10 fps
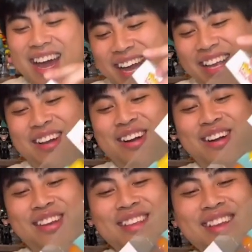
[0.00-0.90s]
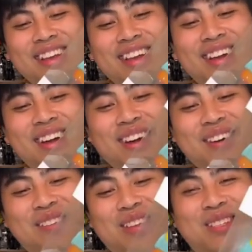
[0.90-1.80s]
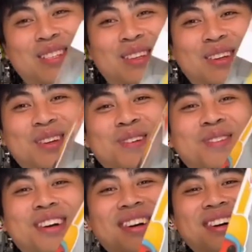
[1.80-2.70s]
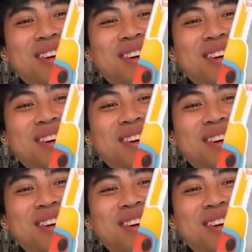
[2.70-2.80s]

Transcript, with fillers: icon of the scuba